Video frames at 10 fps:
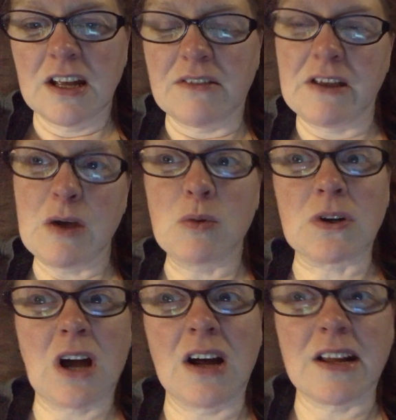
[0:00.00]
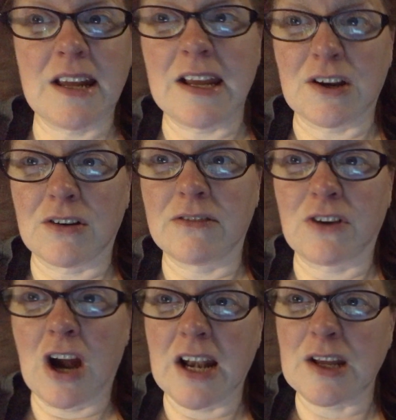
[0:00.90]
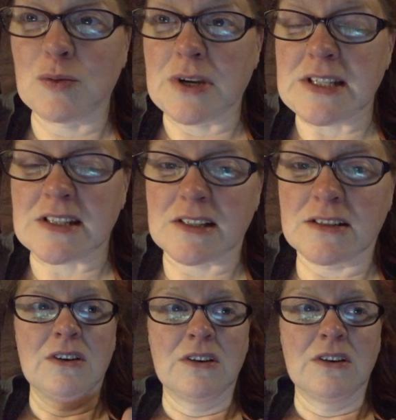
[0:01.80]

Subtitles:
if he were not here for any reason.